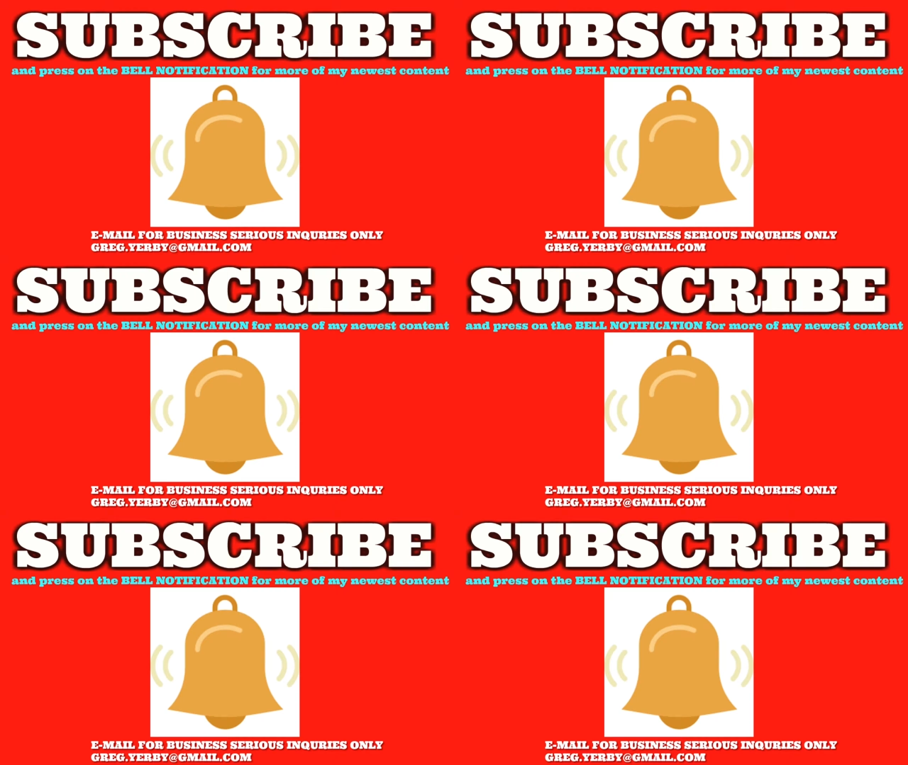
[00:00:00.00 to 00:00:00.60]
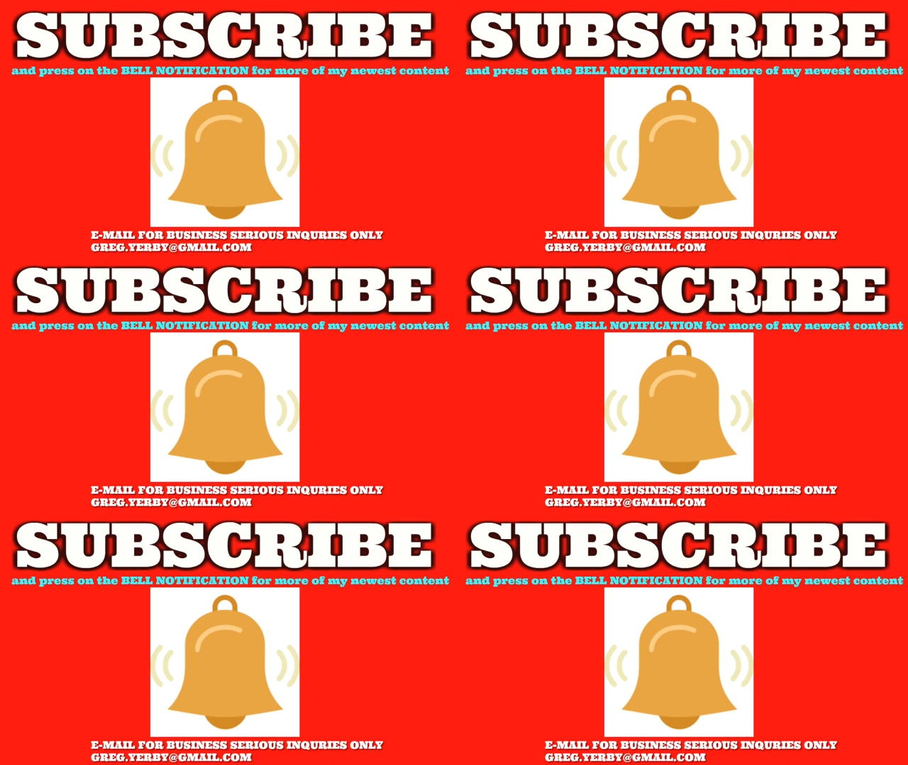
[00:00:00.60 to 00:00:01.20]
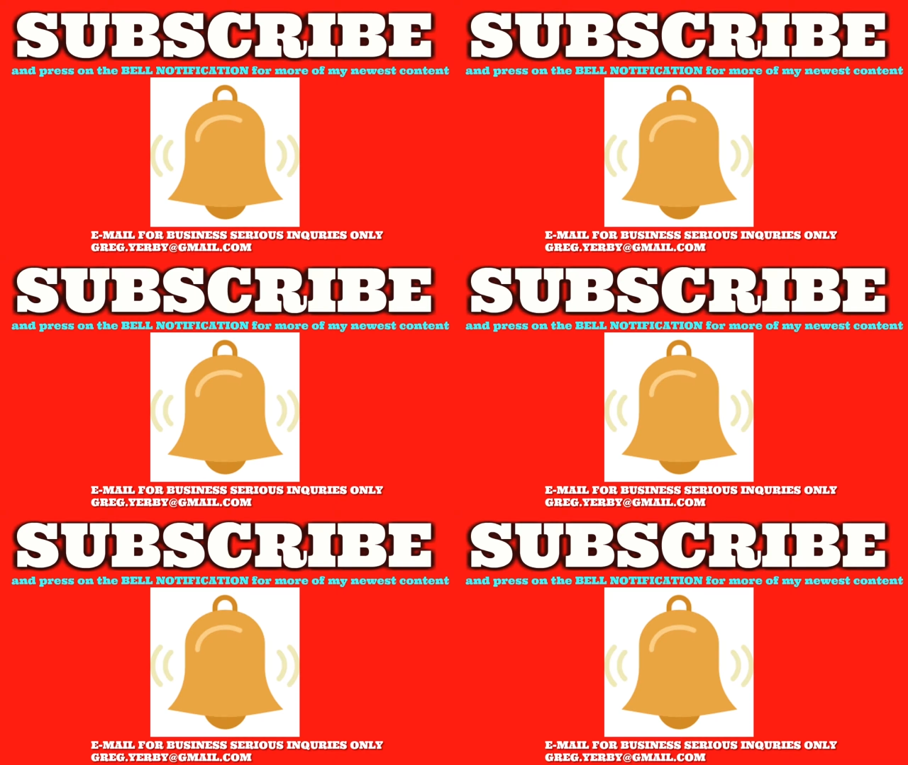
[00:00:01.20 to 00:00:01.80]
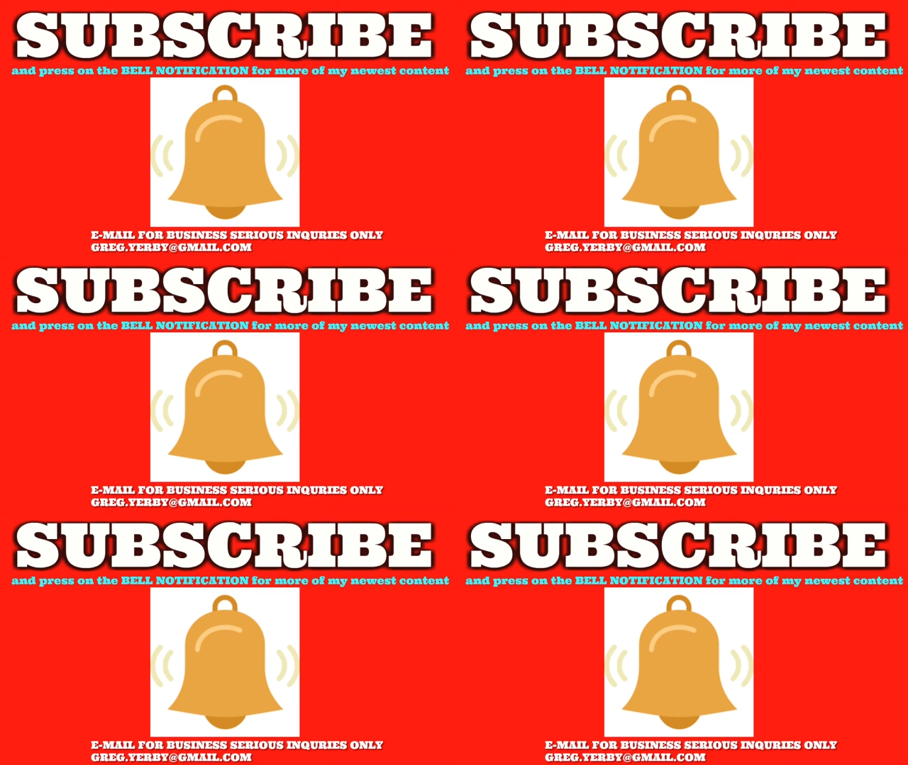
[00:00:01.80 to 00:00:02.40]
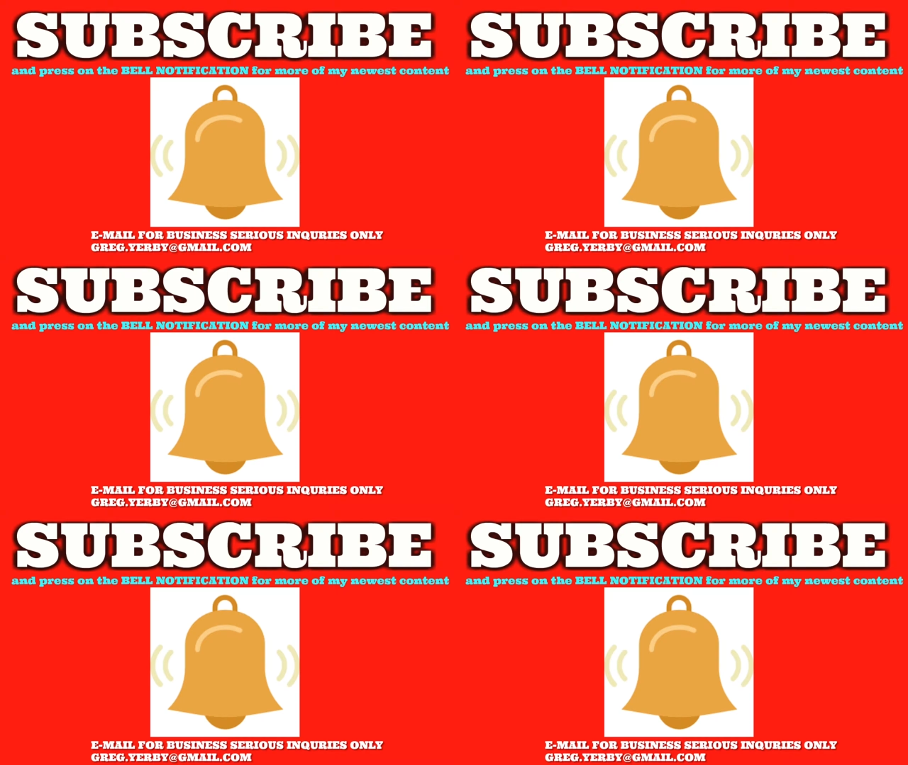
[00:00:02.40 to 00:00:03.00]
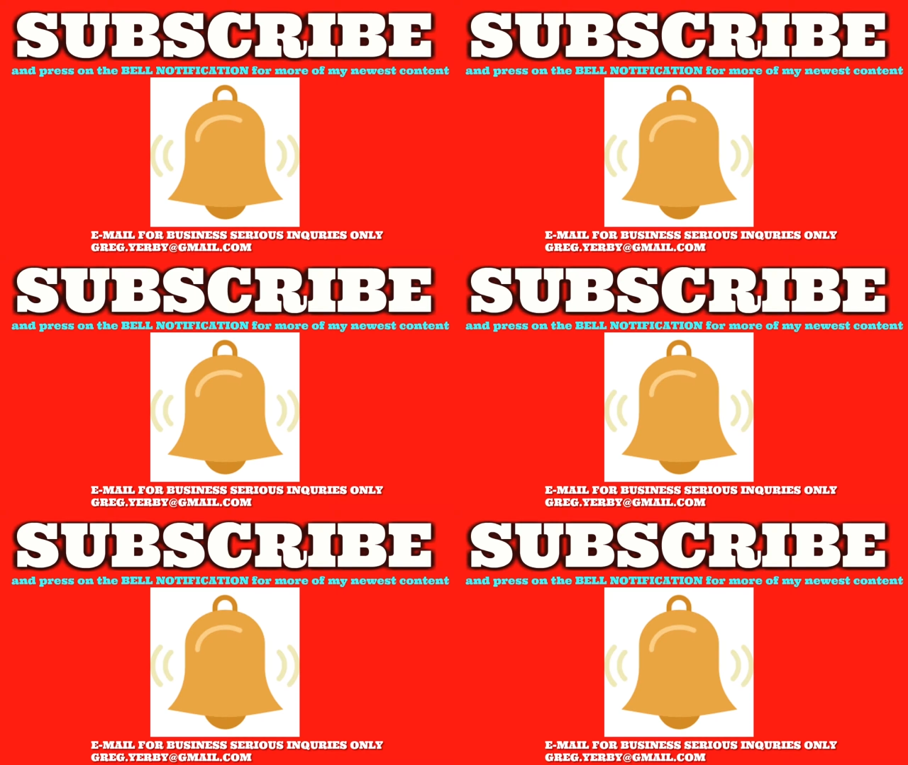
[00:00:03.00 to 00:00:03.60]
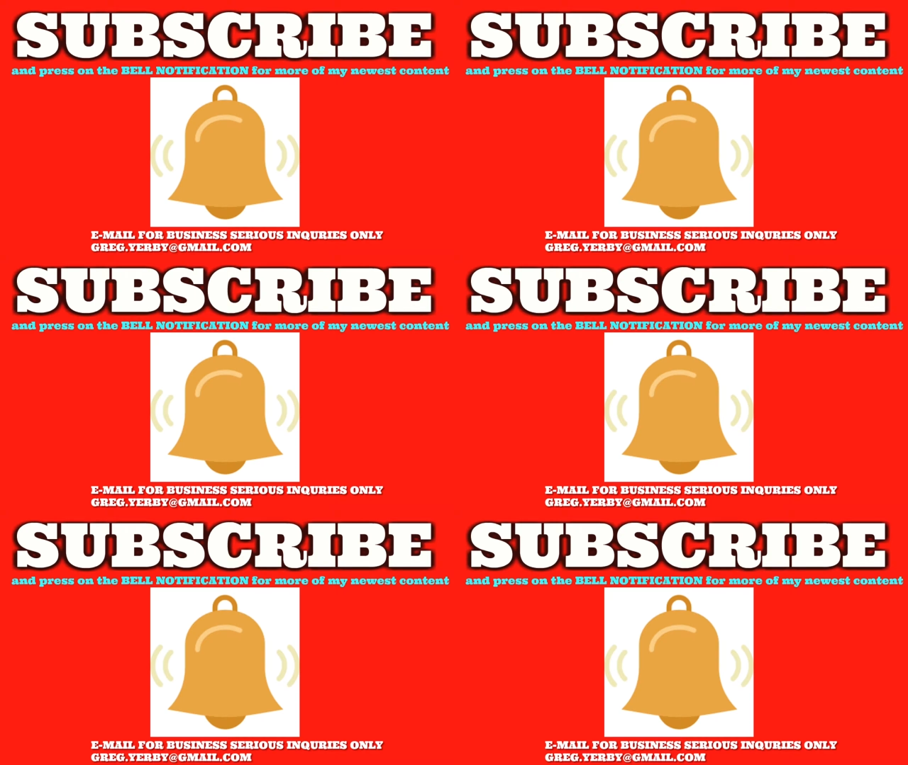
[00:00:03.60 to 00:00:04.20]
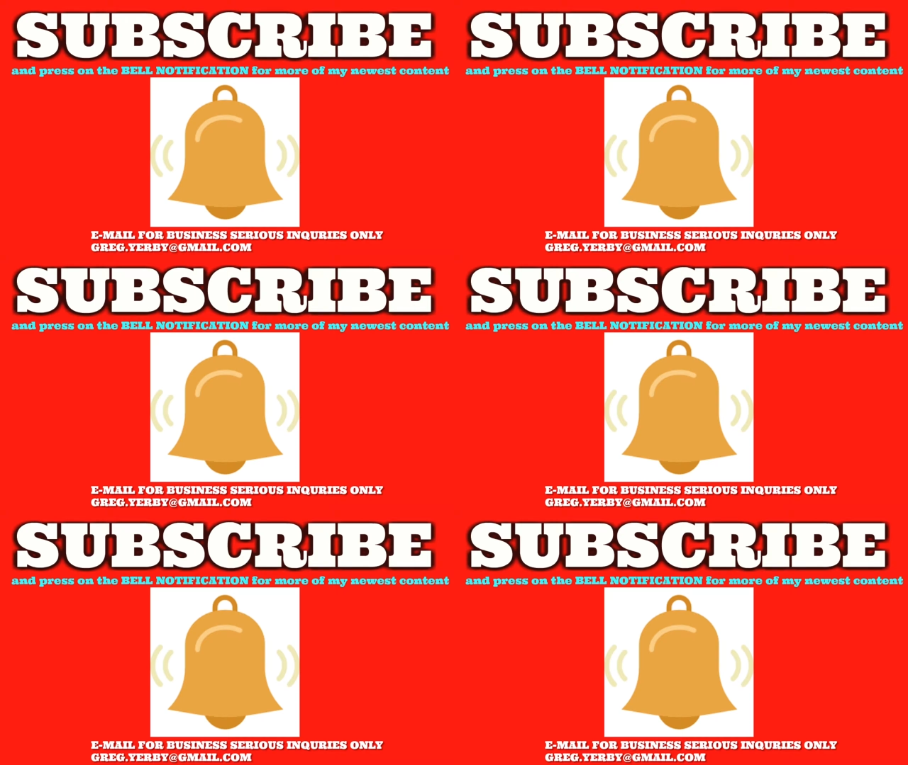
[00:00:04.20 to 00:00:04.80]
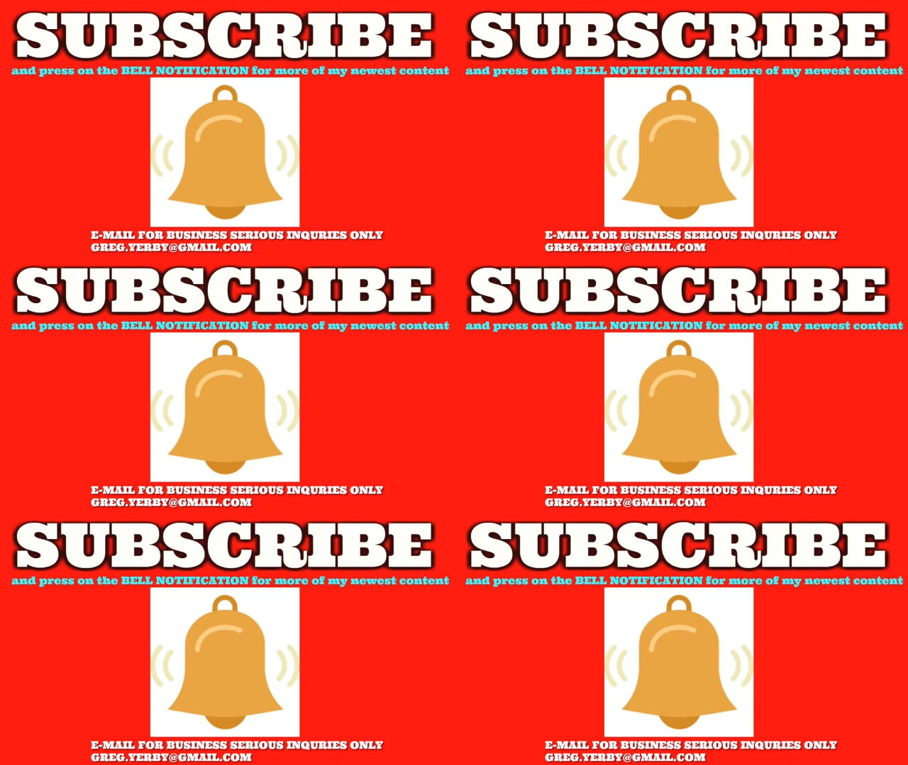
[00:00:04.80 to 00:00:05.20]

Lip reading: (no speaker visible)